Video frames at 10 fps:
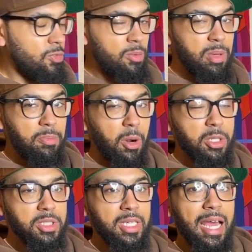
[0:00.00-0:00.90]
for me
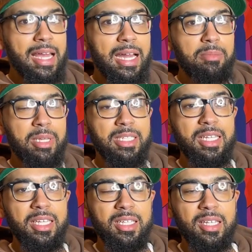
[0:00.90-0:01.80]
personally, I got it because I
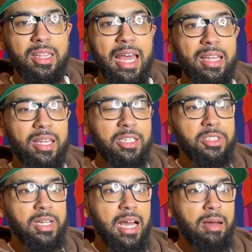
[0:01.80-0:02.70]
needed the light
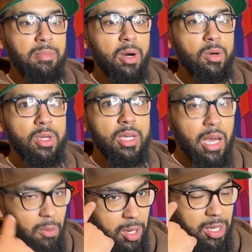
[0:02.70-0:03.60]
laser combo.
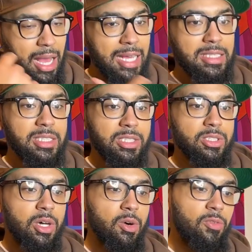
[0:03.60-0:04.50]
I wear glasses,
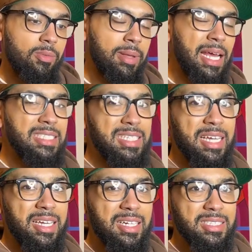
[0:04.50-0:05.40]
so for my
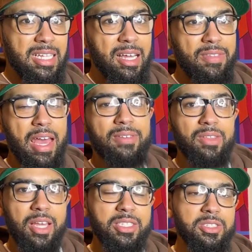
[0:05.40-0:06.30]
nightstand guns, I love to have
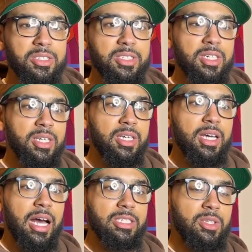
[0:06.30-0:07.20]
lasers,
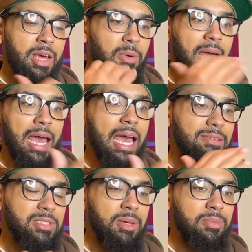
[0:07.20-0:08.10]
so that way I
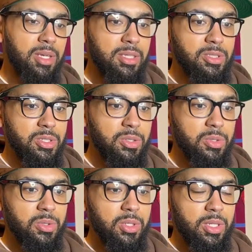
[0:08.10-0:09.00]
have something
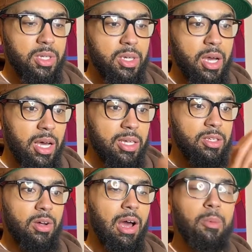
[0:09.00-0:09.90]
to,
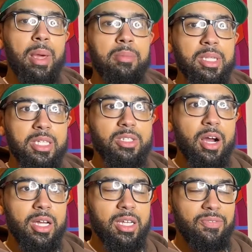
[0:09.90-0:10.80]
help aim at the
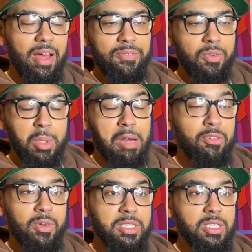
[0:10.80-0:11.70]
target if I, for whatever
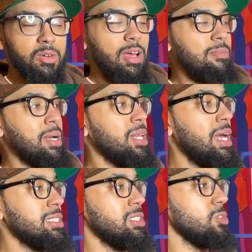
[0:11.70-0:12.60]
reason, don't have my
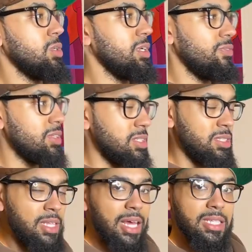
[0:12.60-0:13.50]
glasses on, if it's
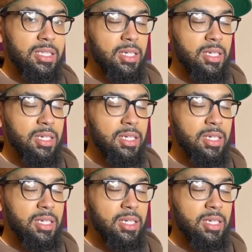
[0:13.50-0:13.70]
that